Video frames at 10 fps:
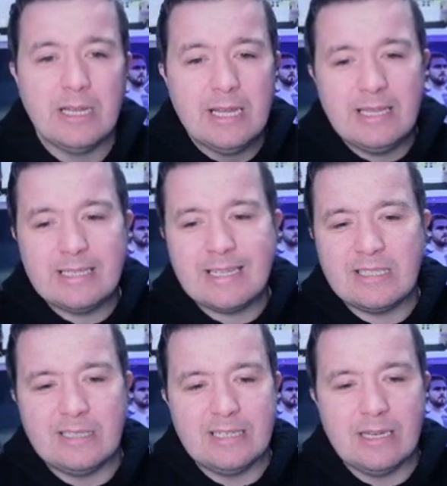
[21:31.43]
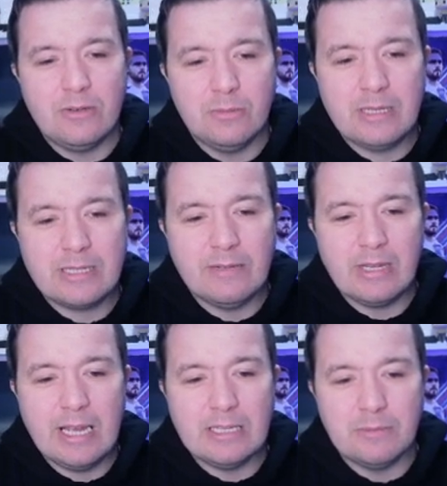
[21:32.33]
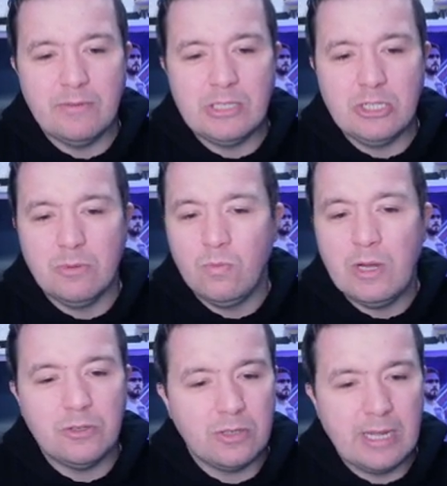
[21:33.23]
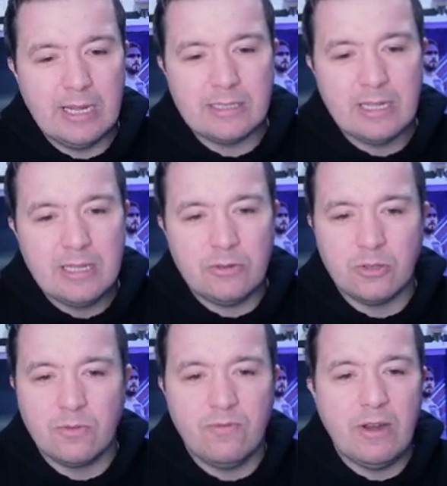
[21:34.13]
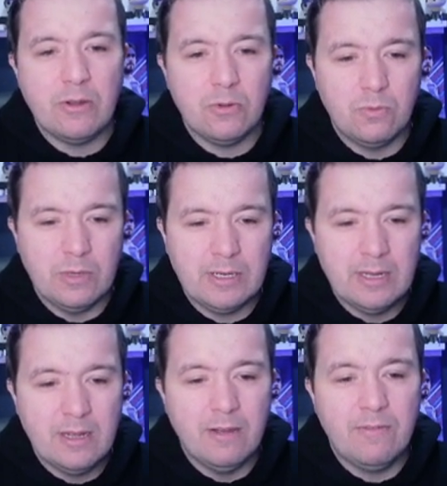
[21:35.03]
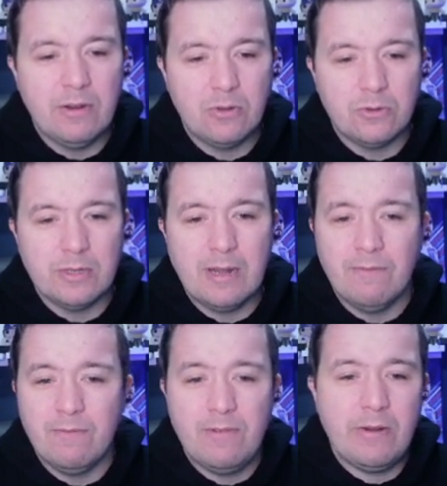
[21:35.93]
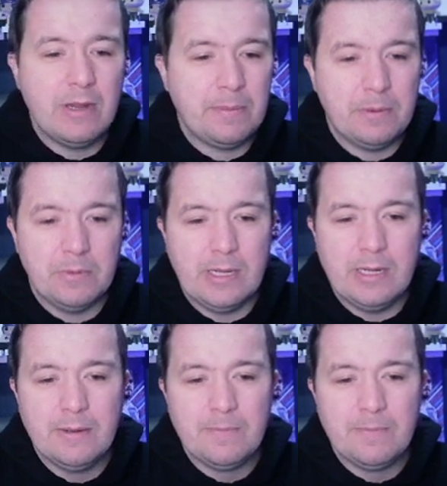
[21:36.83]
Let's get to the changing room. Let's give the guys a bit of a G up. Well done, guys. That was a very good win. A very good win. I'm very happy with that.